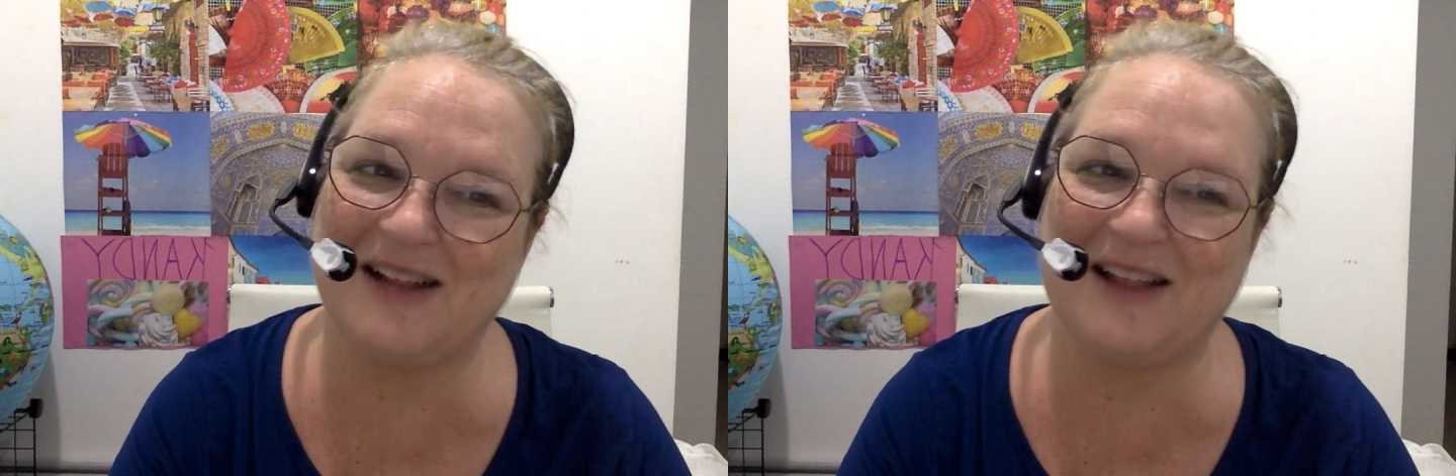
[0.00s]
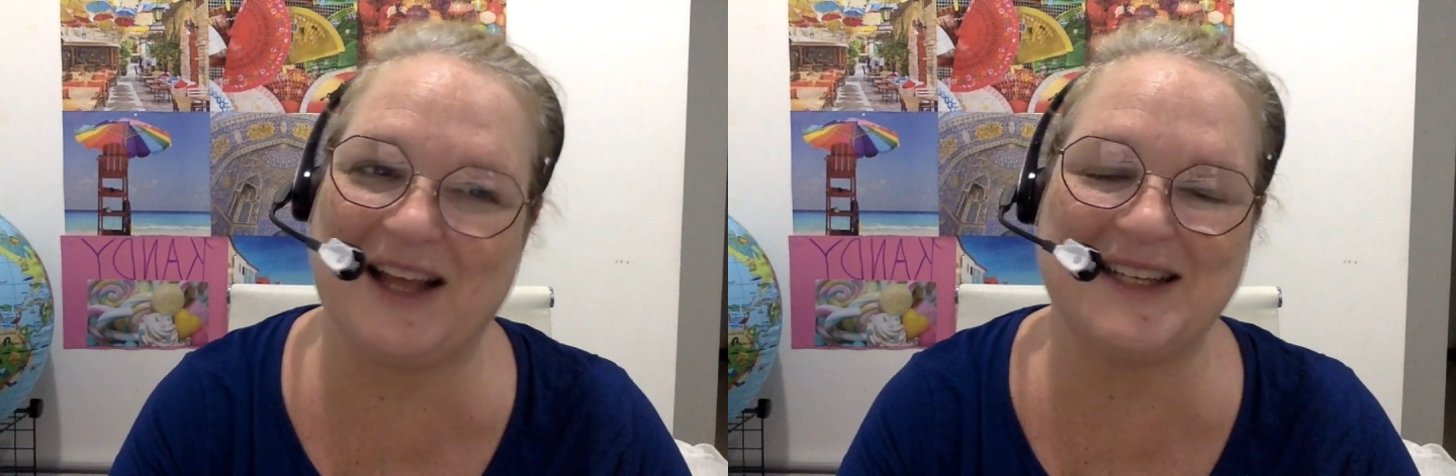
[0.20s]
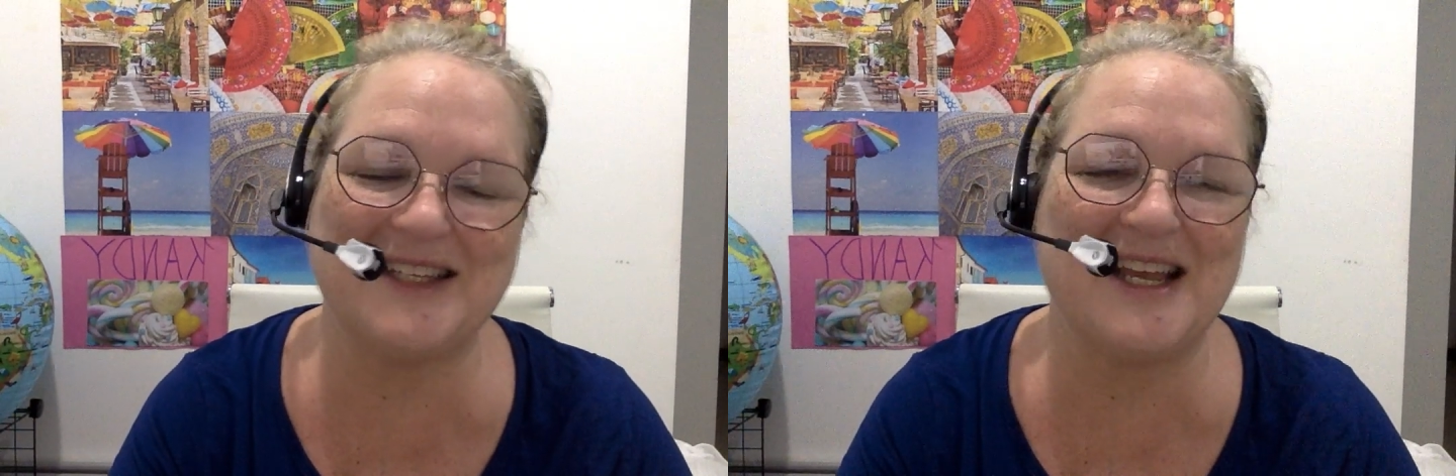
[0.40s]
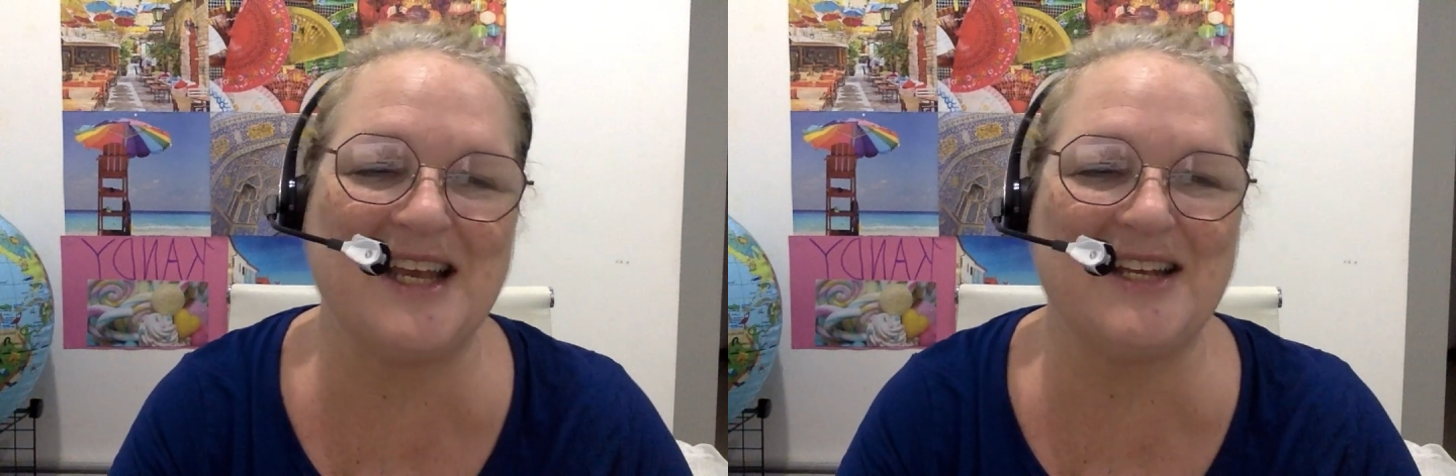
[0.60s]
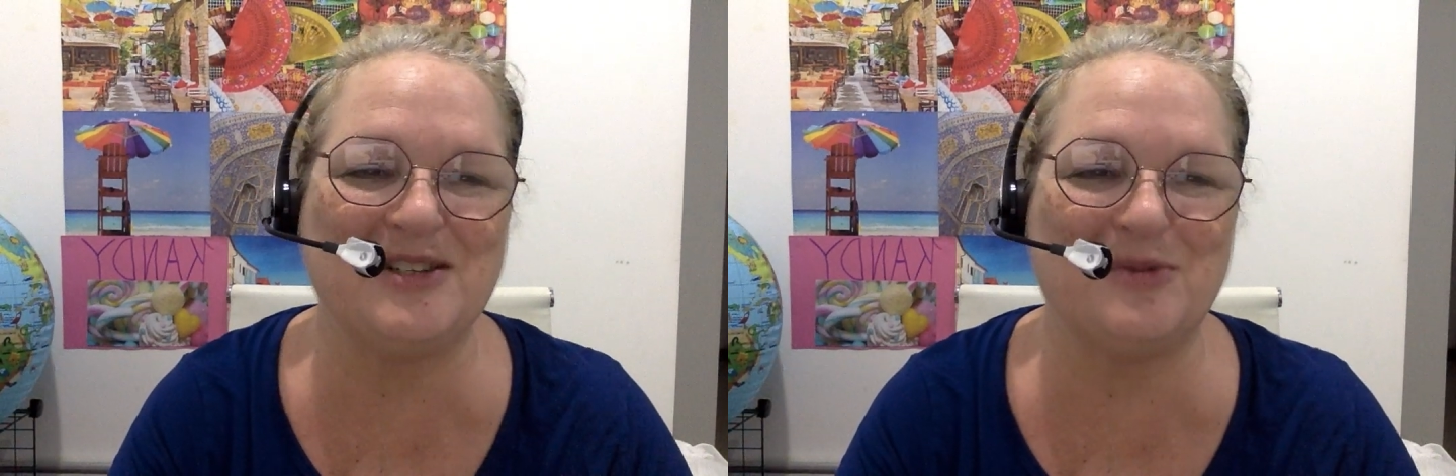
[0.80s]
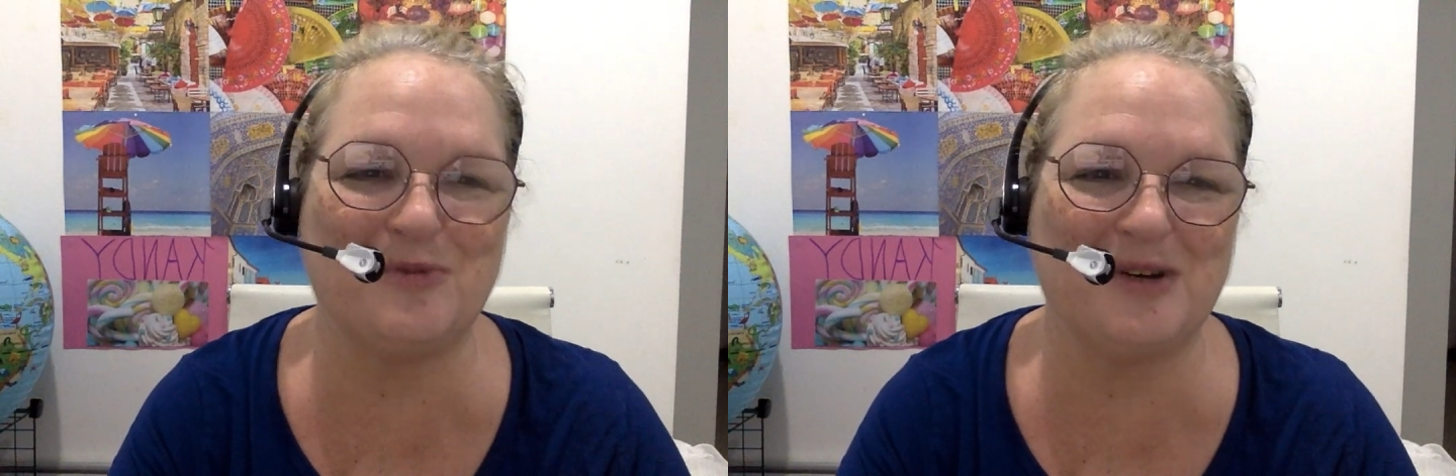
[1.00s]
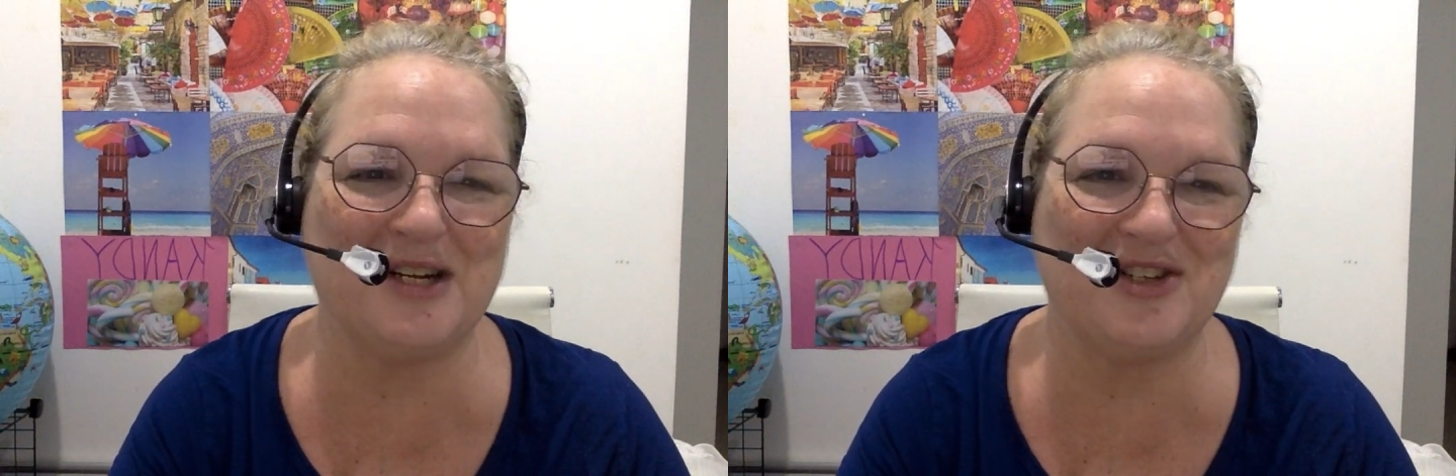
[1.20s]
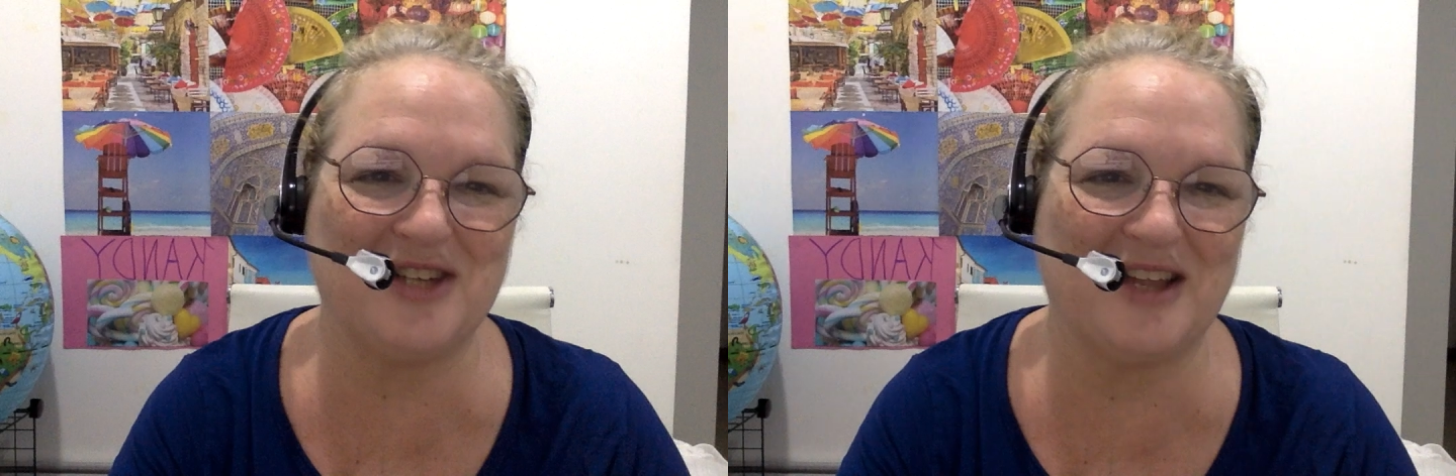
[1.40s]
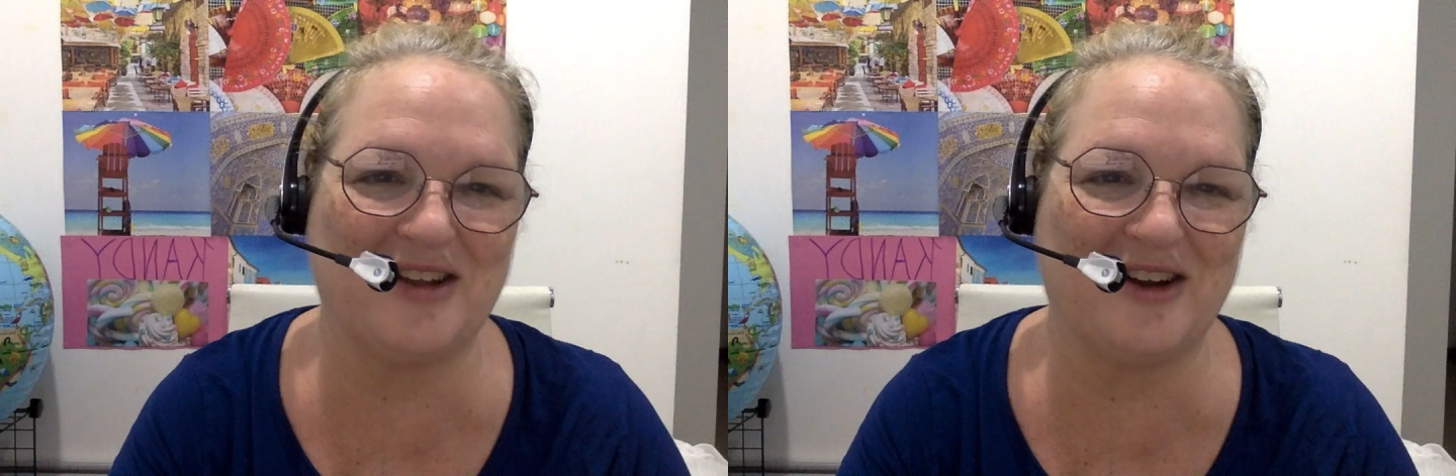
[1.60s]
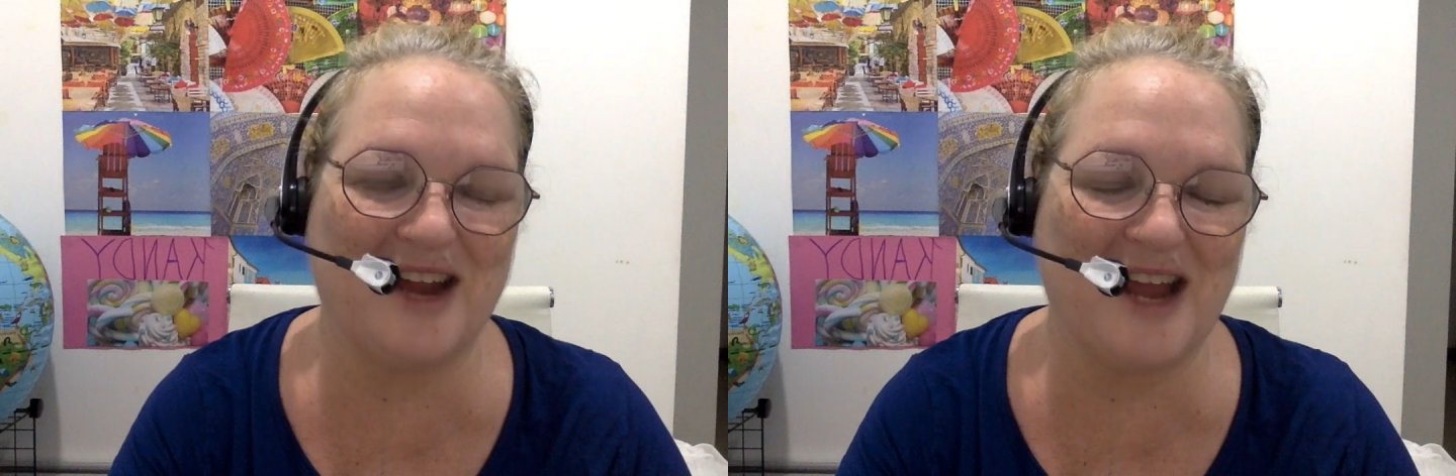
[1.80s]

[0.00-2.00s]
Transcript: class, to warn each other.